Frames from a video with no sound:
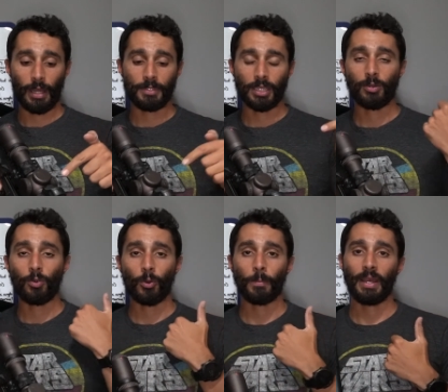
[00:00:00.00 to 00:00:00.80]
optic
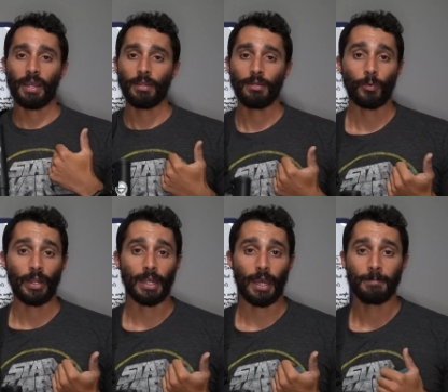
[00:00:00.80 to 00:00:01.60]
or my
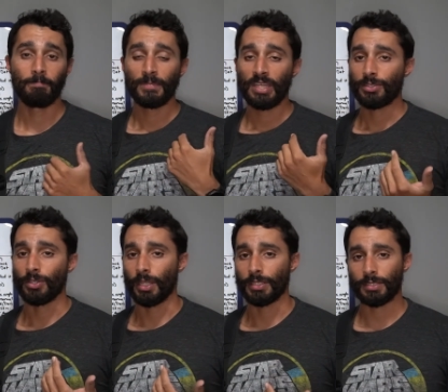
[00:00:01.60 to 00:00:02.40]
red dot.
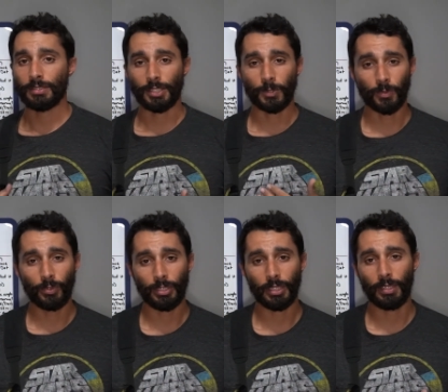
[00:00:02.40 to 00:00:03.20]
So that's
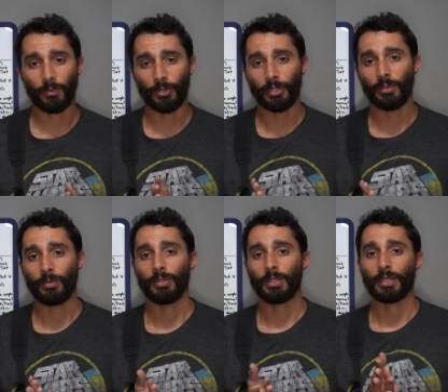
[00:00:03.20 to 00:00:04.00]
really, really,
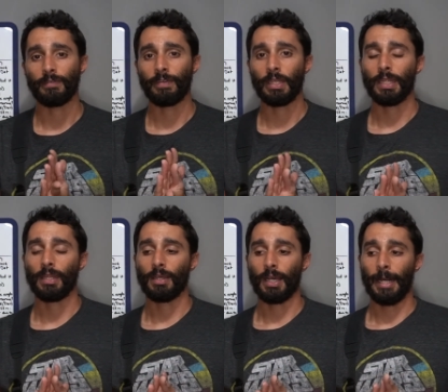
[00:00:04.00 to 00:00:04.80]
really
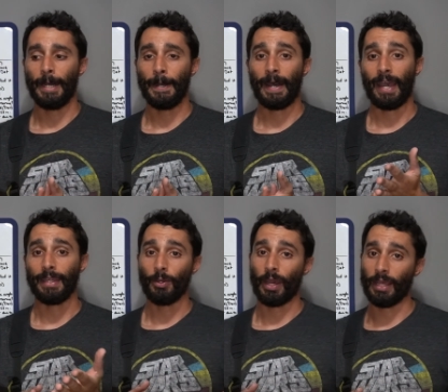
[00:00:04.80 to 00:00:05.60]
convenient. I
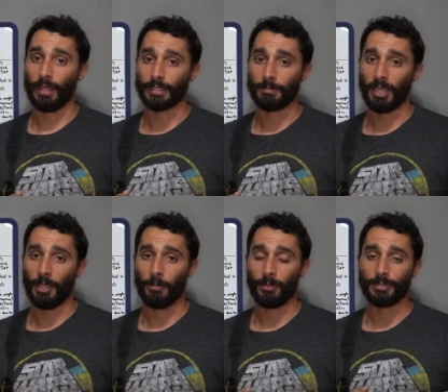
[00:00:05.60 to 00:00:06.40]
know I like to be
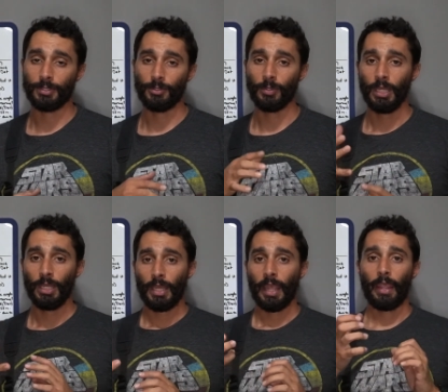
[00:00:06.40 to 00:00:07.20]
able to
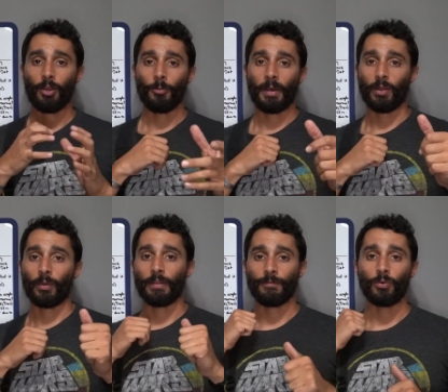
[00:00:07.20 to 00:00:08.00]
handle my
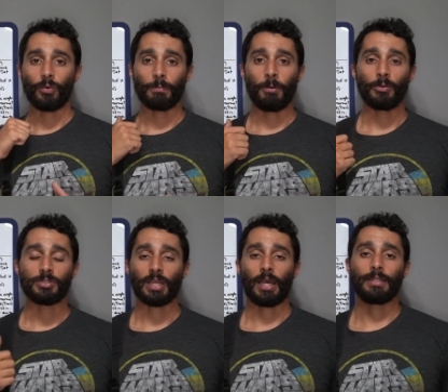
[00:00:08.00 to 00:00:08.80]
rifle with both
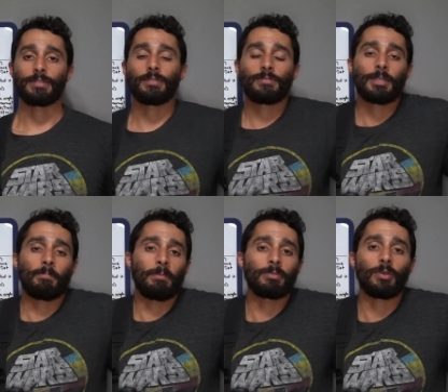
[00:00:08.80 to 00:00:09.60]
sides. Some
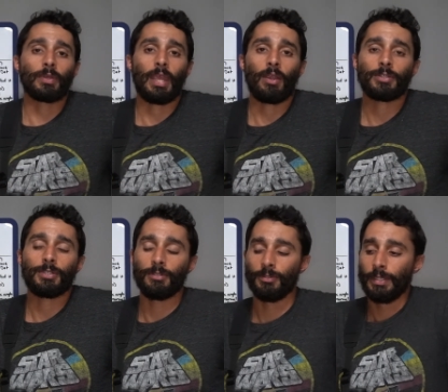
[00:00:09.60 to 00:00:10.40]
people don't care
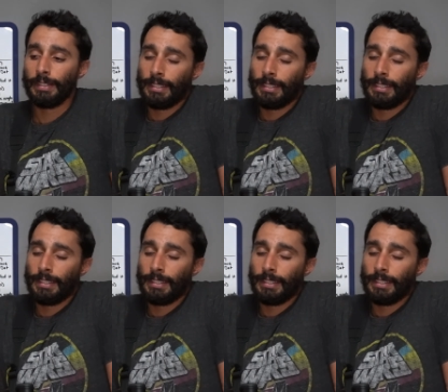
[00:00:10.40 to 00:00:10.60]
to.